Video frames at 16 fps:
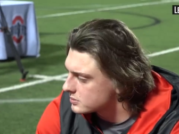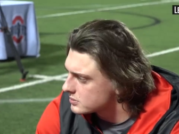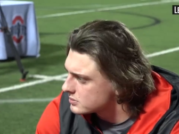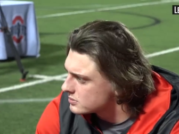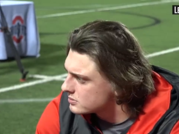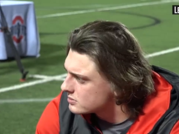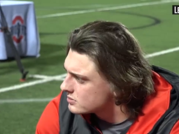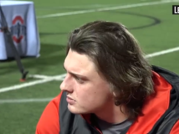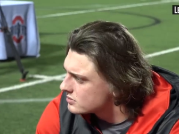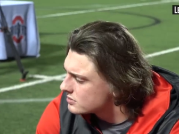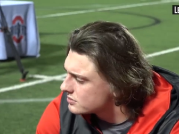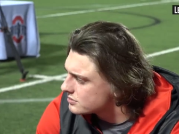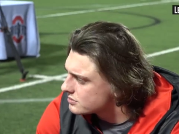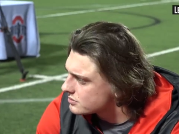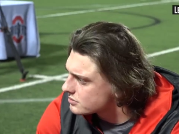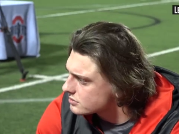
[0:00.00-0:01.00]
Coming up here
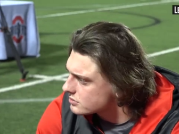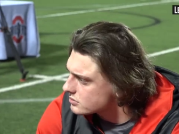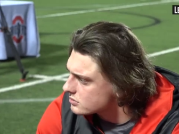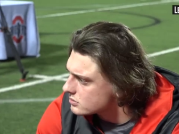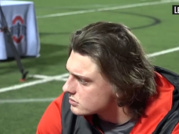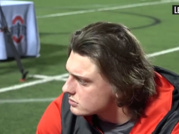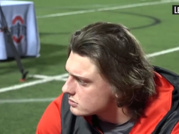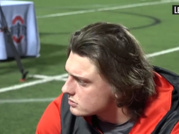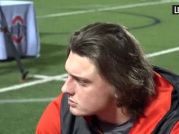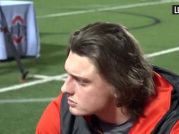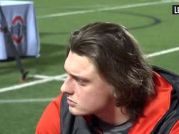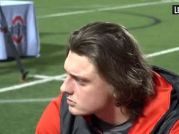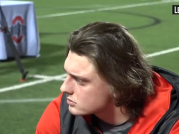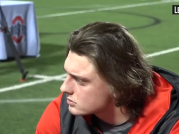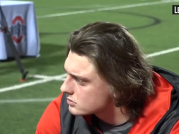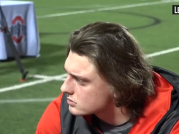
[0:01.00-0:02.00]
with
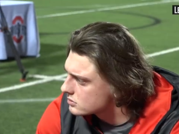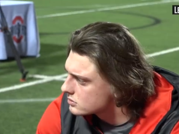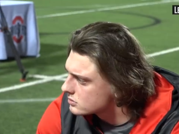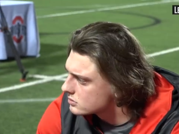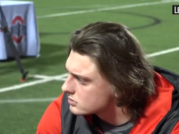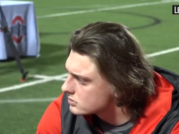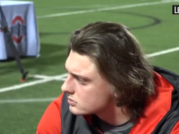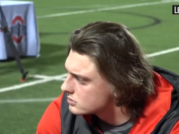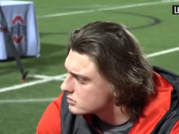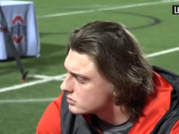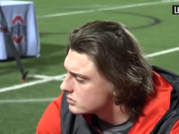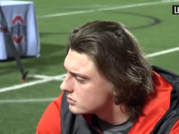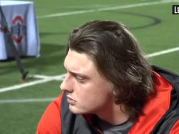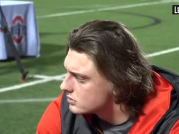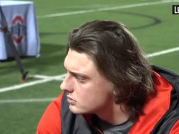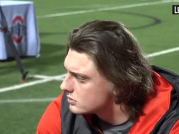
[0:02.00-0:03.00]
Zach too, getting
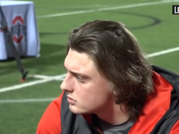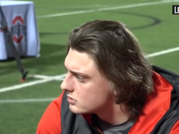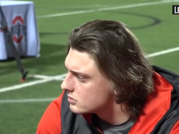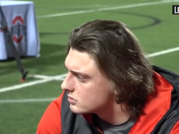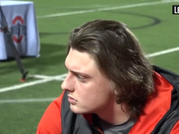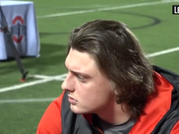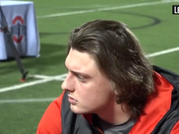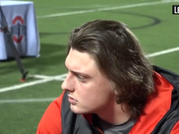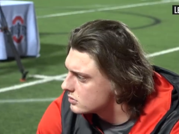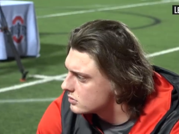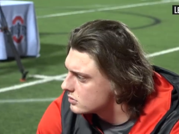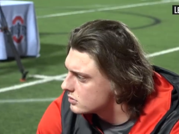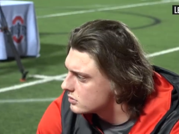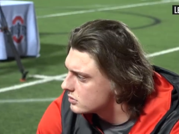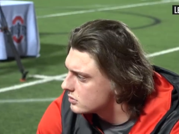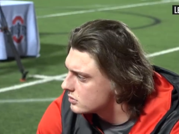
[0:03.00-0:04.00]
Zach on early signing
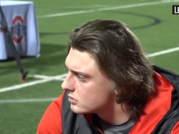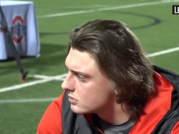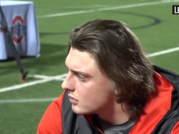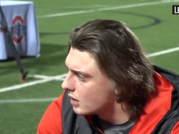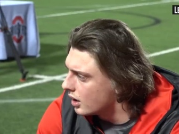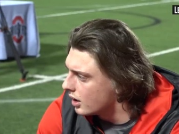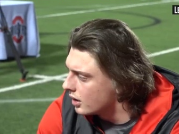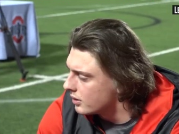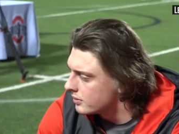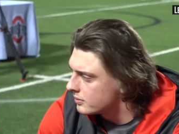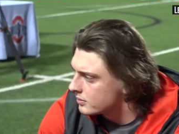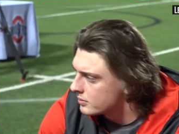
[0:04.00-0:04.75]
day. Uh-huh